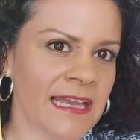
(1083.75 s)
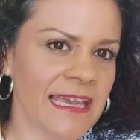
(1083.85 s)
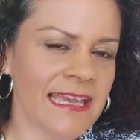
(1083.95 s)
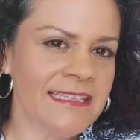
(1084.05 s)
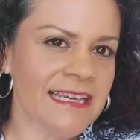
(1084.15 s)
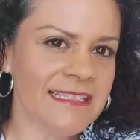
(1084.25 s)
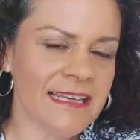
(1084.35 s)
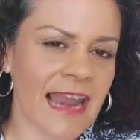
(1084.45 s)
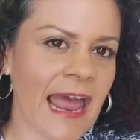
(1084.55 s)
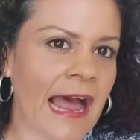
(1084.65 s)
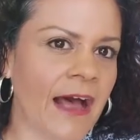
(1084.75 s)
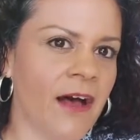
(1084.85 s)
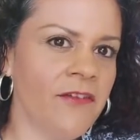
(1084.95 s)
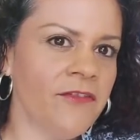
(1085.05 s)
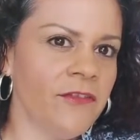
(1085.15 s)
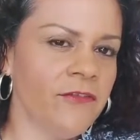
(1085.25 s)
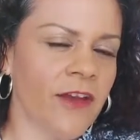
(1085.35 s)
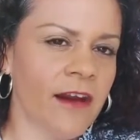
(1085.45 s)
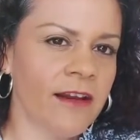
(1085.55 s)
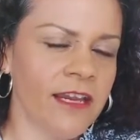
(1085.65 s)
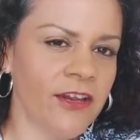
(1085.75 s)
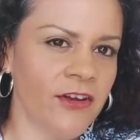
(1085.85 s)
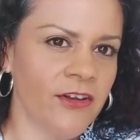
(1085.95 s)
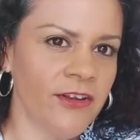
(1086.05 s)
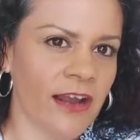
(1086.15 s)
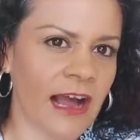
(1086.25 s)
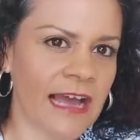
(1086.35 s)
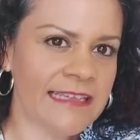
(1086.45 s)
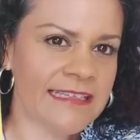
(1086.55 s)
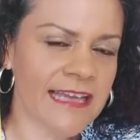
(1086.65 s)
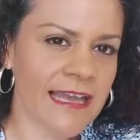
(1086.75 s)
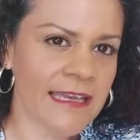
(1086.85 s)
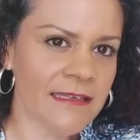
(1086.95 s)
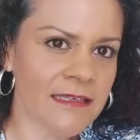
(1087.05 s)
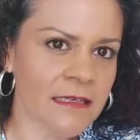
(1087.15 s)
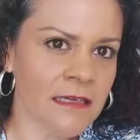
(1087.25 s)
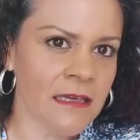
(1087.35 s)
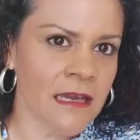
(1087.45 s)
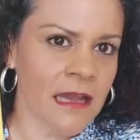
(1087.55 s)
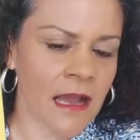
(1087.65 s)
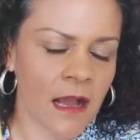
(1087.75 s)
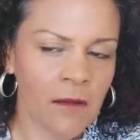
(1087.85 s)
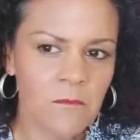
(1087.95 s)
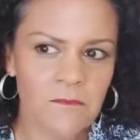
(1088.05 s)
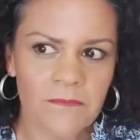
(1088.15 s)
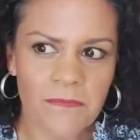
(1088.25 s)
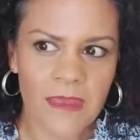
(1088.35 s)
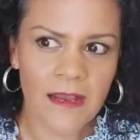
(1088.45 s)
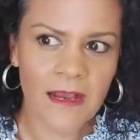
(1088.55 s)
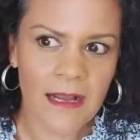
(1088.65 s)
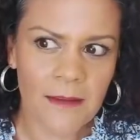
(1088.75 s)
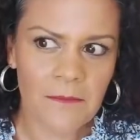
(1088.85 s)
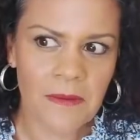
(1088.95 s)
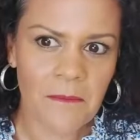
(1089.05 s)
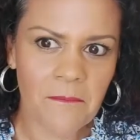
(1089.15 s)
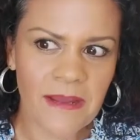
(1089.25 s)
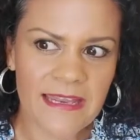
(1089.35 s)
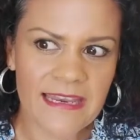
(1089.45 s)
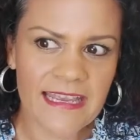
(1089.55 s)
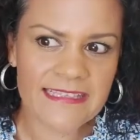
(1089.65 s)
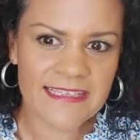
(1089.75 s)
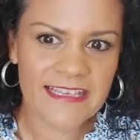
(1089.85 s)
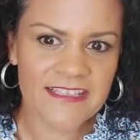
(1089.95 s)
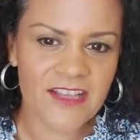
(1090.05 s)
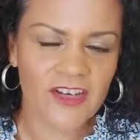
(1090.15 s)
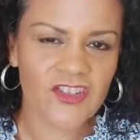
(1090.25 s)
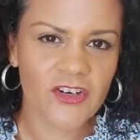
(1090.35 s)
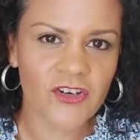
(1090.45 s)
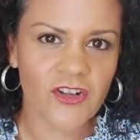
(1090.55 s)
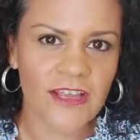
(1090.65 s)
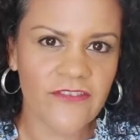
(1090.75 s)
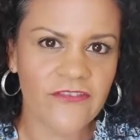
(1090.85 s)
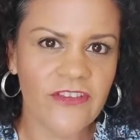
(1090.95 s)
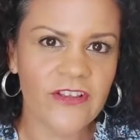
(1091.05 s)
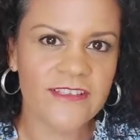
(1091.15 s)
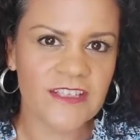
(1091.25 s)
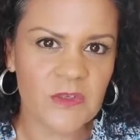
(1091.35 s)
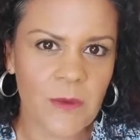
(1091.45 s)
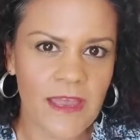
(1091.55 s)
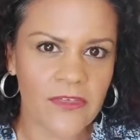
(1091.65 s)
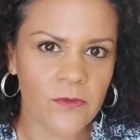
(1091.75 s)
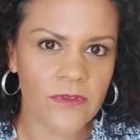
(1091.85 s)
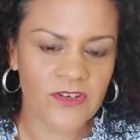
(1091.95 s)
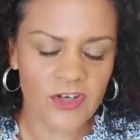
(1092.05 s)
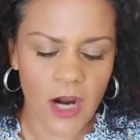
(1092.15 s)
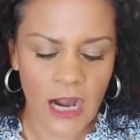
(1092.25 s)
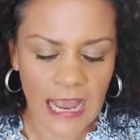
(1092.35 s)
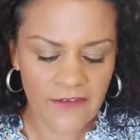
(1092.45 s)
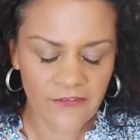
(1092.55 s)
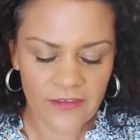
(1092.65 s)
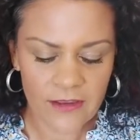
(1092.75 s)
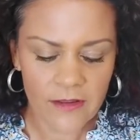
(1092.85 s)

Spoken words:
It doesn't have very good eyesight. But it's nocturnal. It feels its way through the dark. I feel